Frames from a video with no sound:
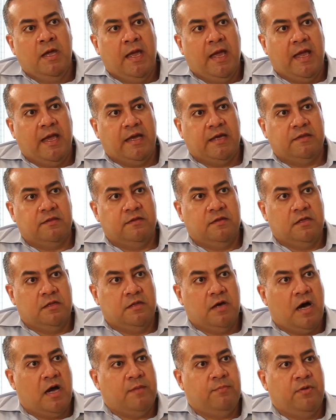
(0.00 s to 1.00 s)
And the
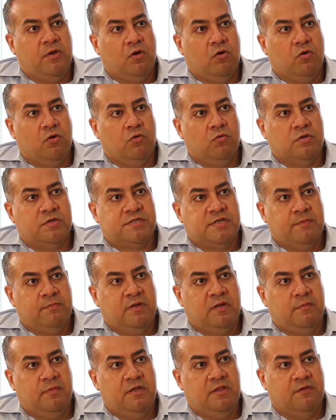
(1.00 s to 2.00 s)
IPO will
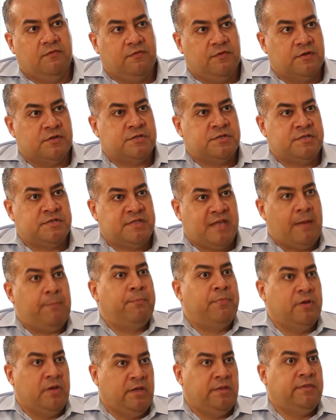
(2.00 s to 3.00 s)
simply be the first
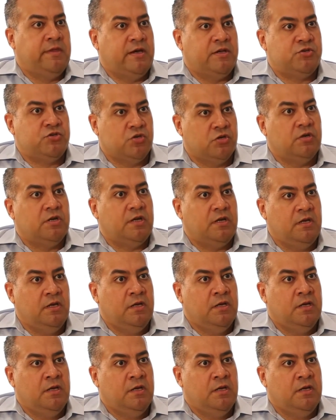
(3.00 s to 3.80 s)
step in that journey